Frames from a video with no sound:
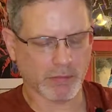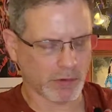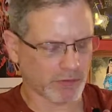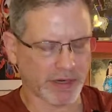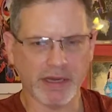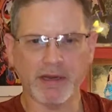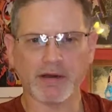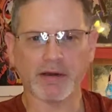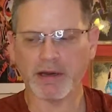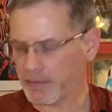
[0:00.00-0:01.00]
over
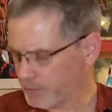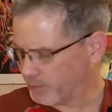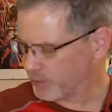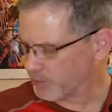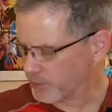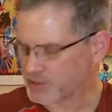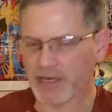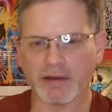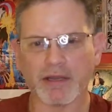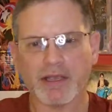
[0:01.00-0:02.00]
here i'm going to put the books
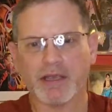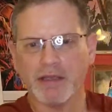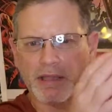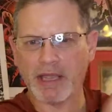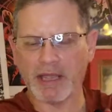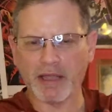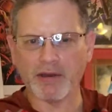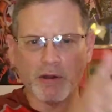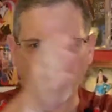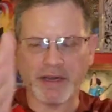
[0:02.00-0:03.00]
down and
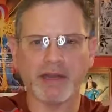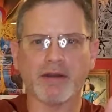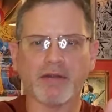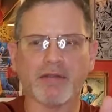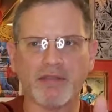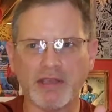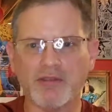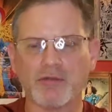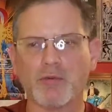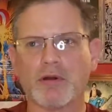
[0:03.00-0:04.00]
over here
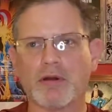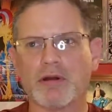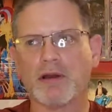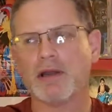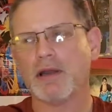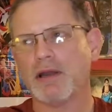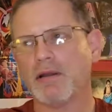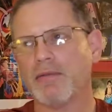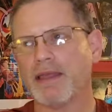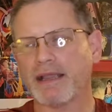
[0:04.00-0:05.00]
these were
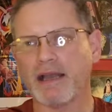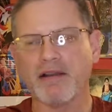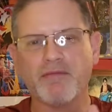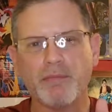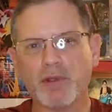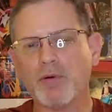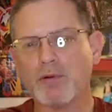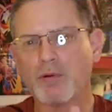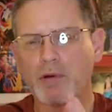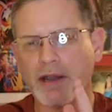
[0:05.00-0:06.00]
that kind of middle
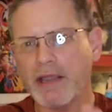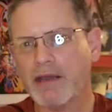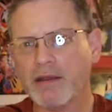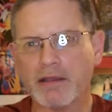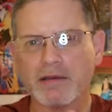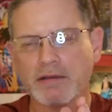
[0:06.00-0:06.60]
grade